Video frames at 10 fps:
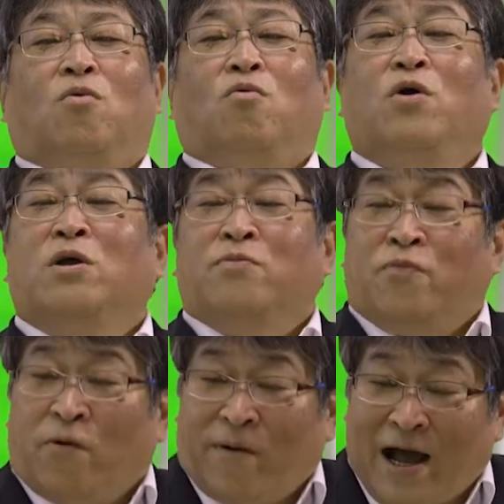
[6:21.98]
We'll
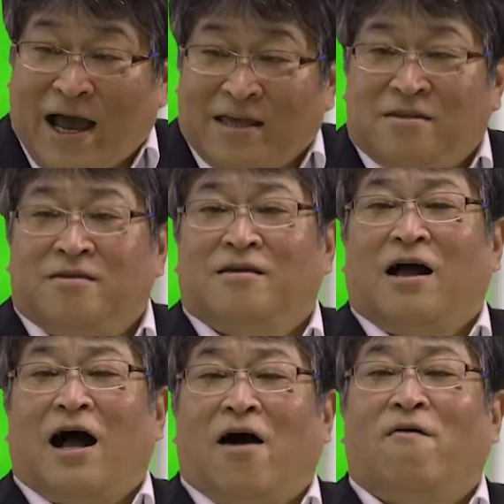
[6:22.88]
provide
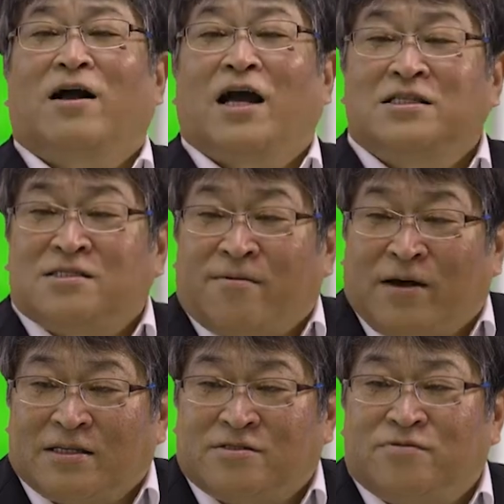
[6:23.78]
our
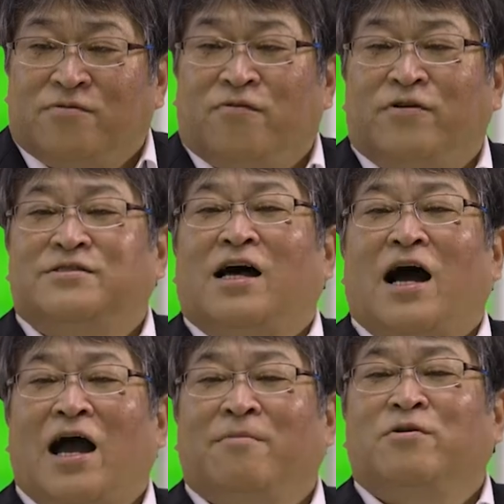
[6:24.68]
customers with a
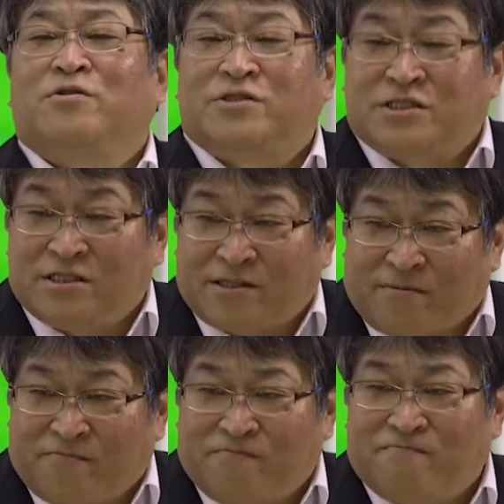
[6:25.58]
hybrid system